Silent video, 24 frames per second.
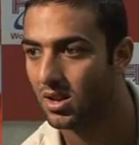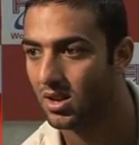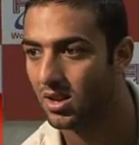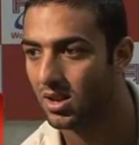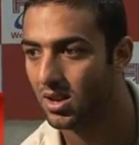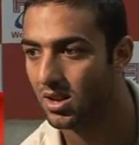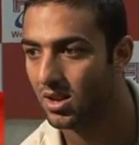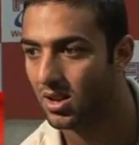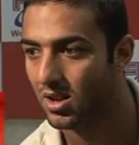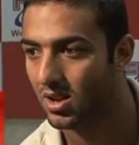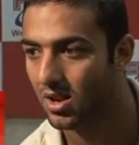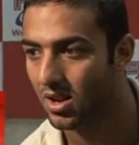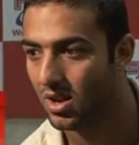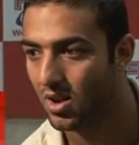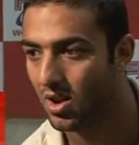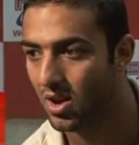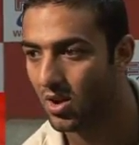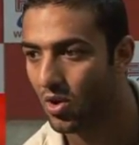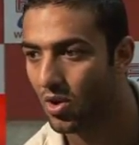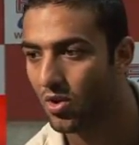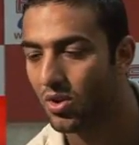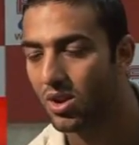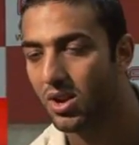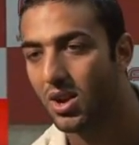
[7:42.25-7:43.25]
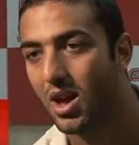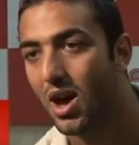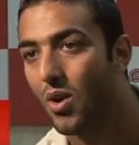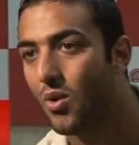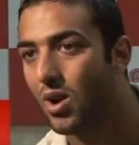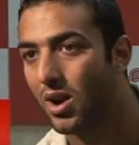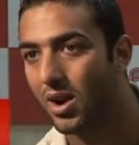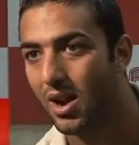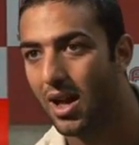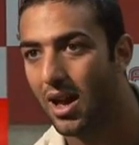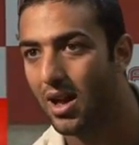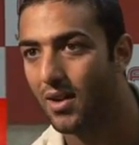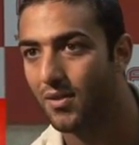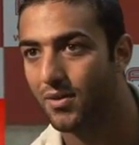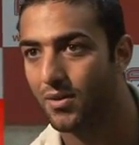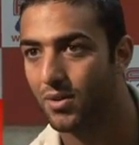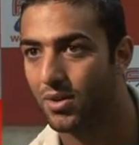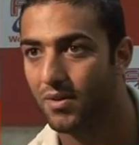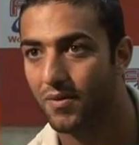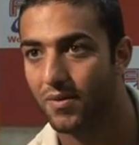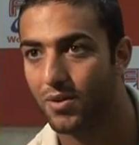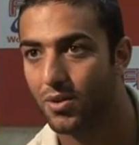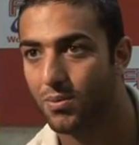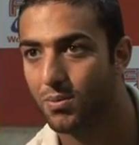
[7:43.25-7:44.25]
in uh, or in our life
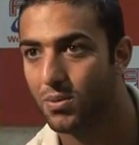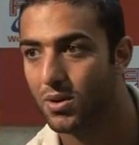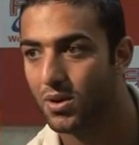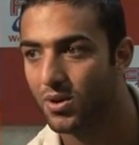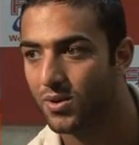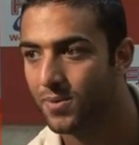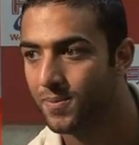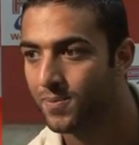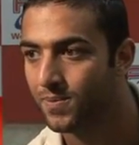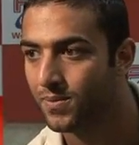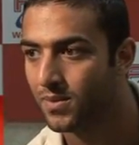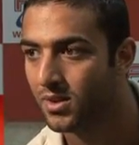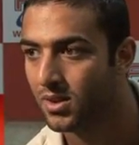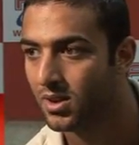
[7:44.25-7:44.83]
or in football.